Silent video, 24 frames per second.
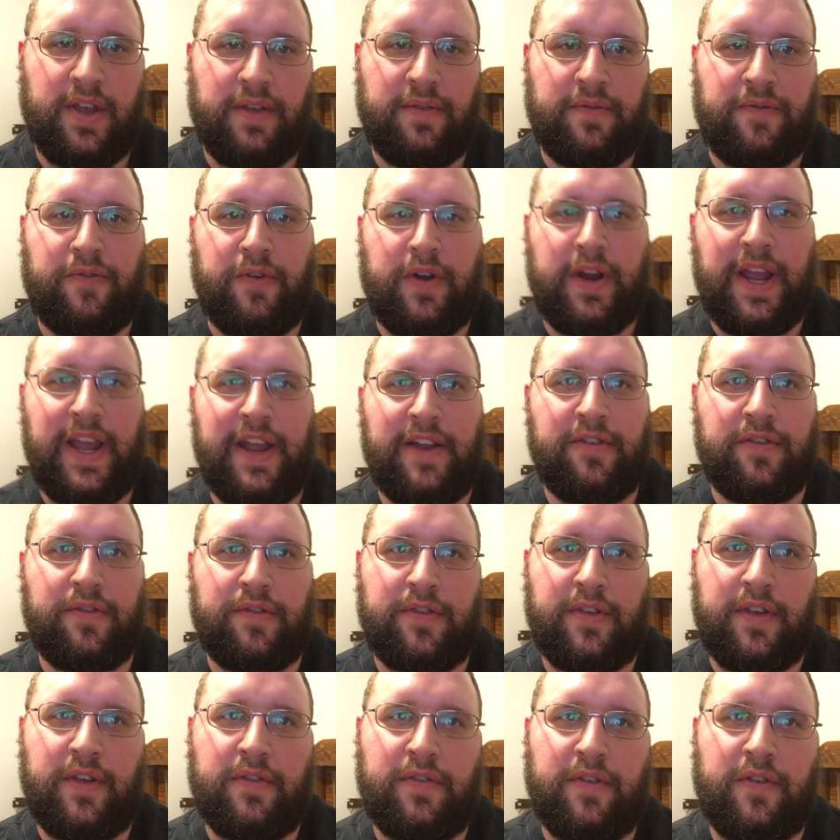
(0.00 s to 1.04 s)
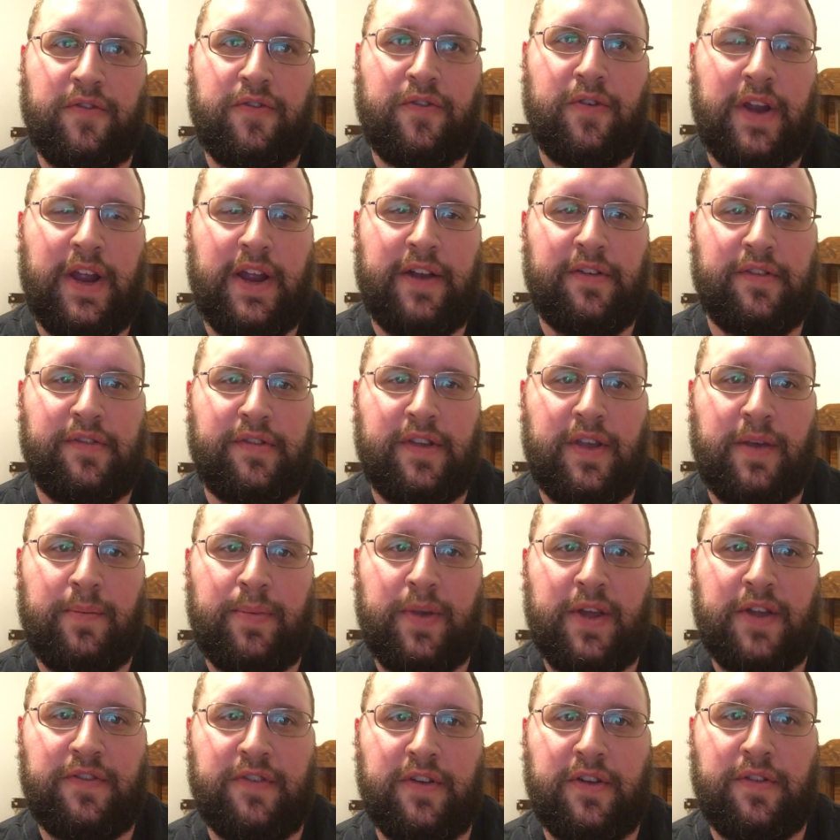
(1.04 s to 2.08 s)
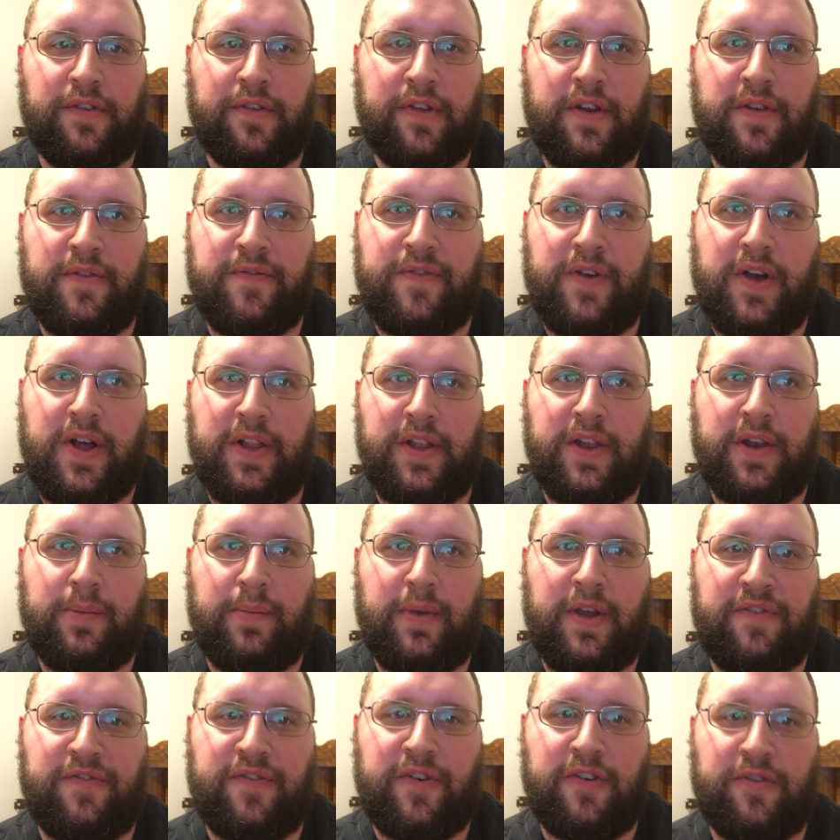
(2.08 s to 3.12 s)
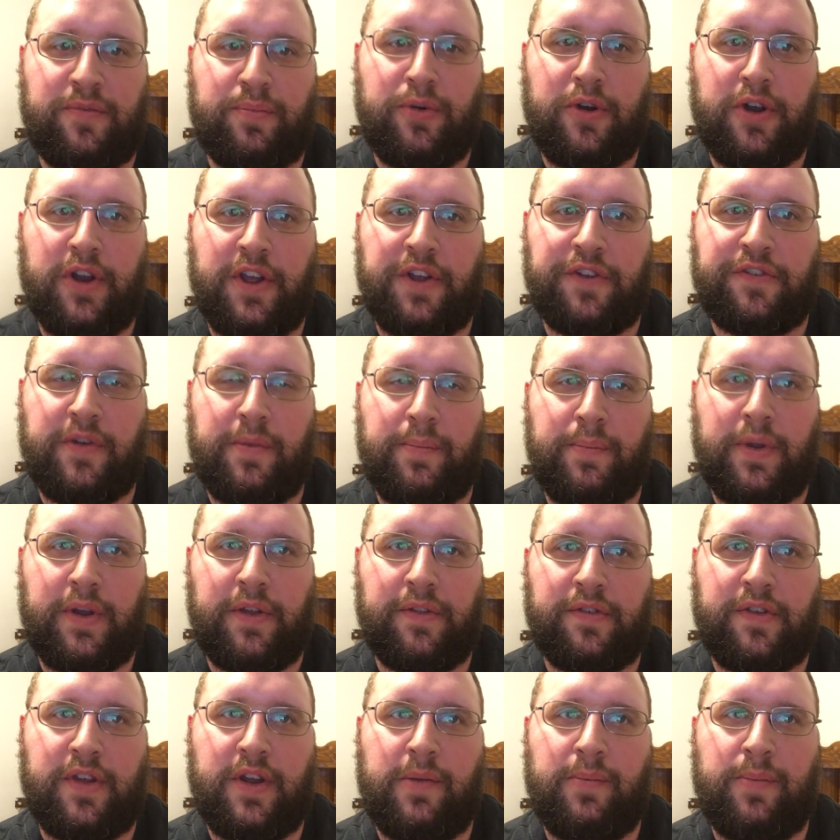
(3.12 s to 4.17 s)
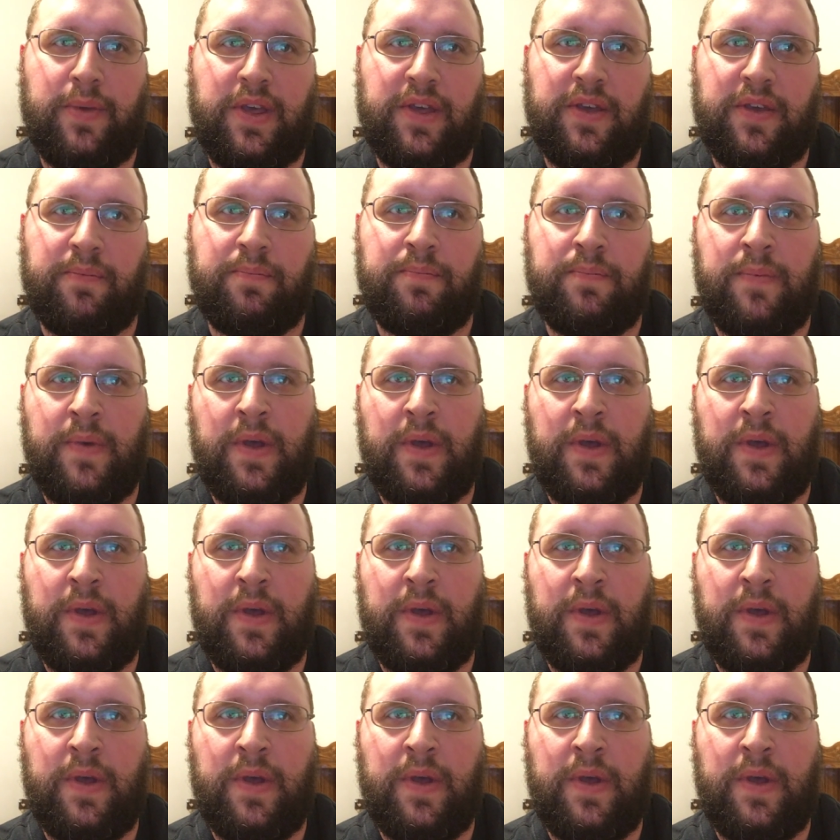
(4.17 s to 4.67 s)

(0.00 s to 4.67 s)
free agency. So free agency and pitching is going to fall into my first prediction, but it's going to be